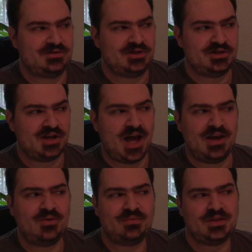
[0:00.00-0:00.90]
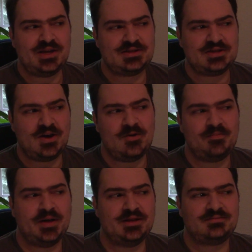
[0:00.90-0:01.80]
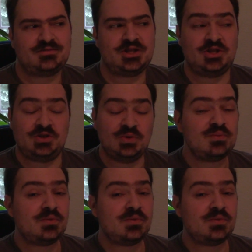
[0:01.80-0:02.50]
I don't think so, but do you